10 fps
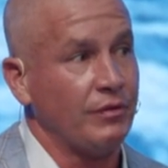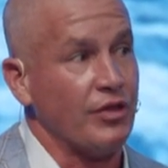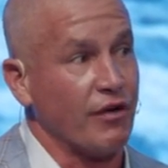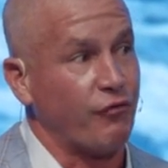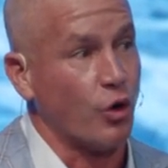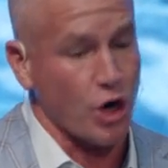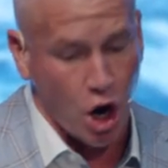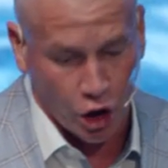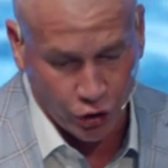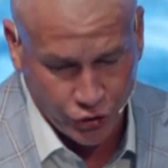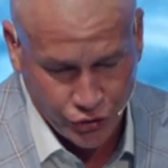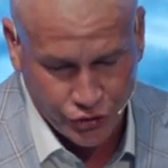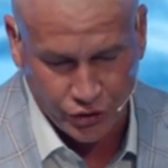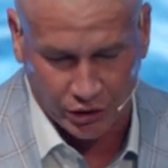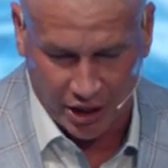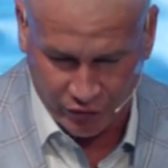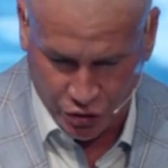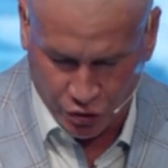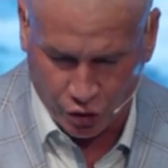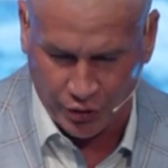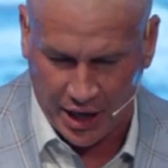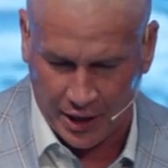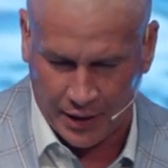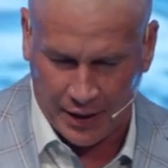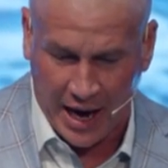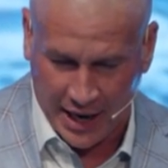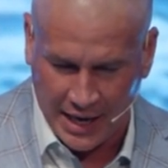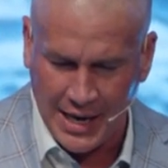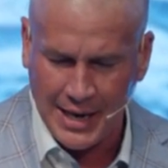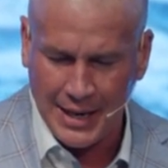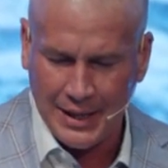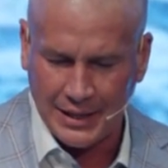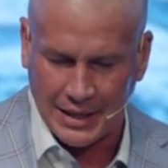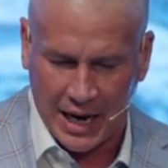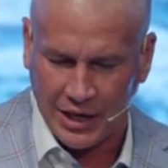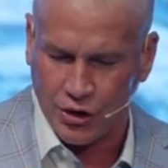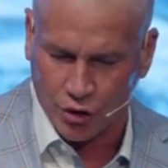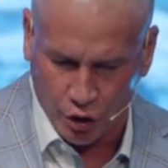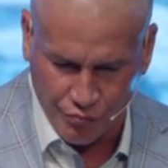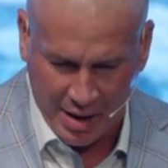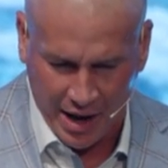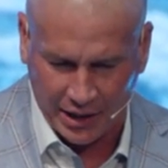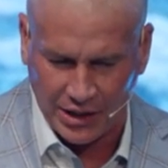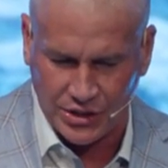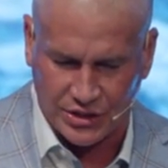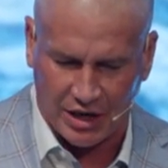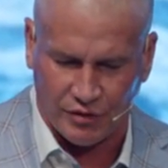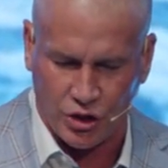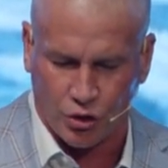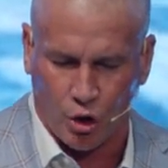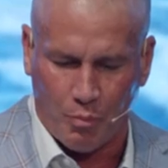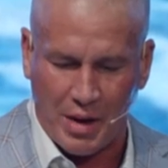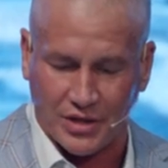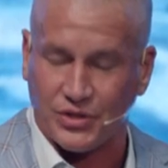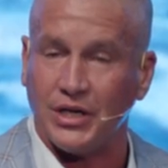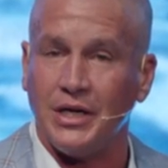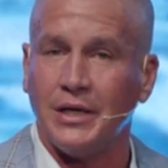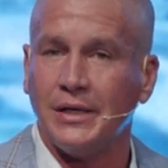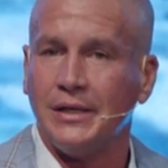their four daughters 11 year old Anna, Annie, 9 year old Maggie, 7 year old Bessie,